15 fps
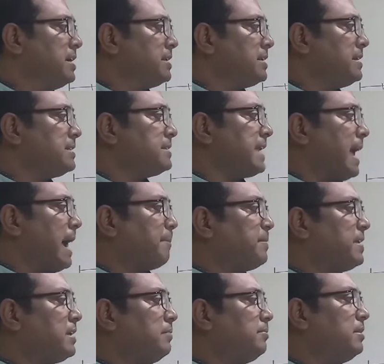it is
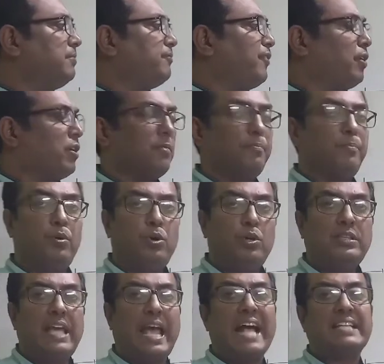applicable for
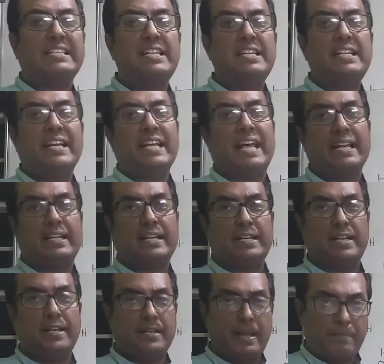both acid and
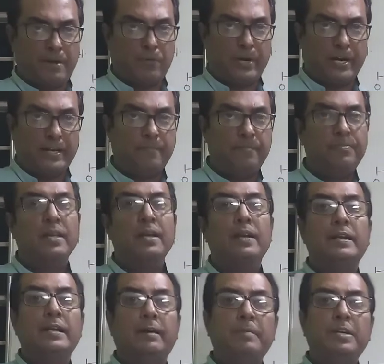alkali, number 1.
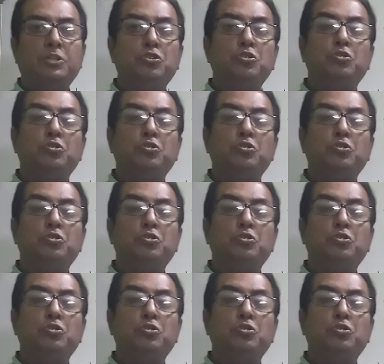Number